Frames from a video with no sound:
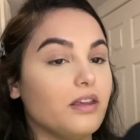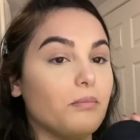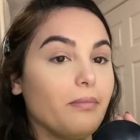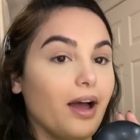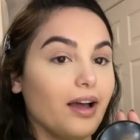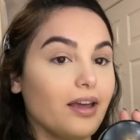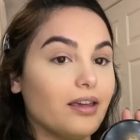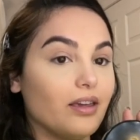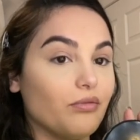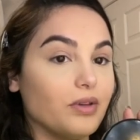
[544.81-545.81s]
the MAC
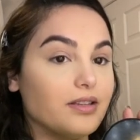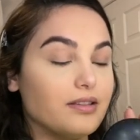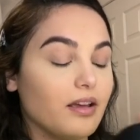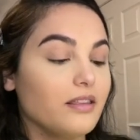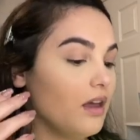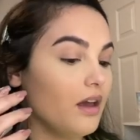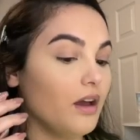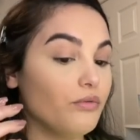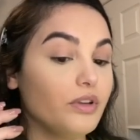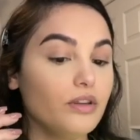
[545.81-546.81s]
Give Me Sun.
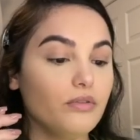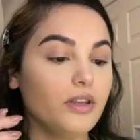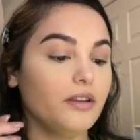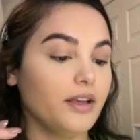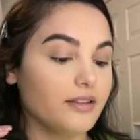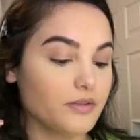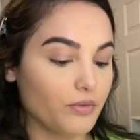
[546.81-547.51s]
I really, really like this